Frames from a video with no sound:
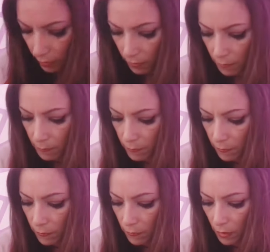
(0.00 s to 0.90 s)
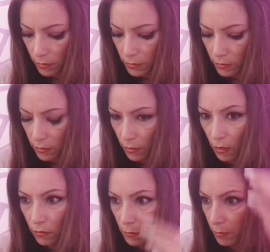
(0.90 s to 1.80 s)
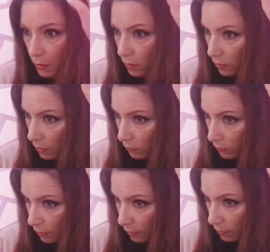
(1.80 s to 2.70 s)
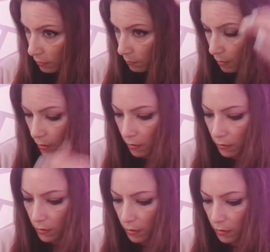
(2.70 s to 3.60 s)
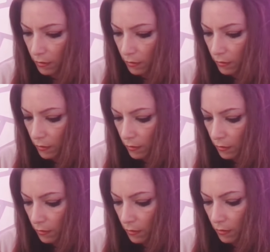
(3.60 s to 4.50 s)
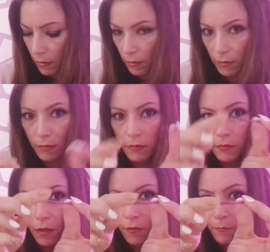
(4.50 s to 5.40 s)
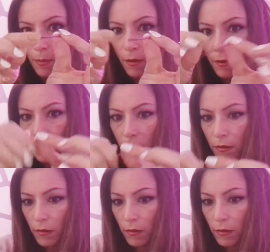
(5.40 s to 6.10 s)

them, not just in color, but you can alternate this part and this soft part.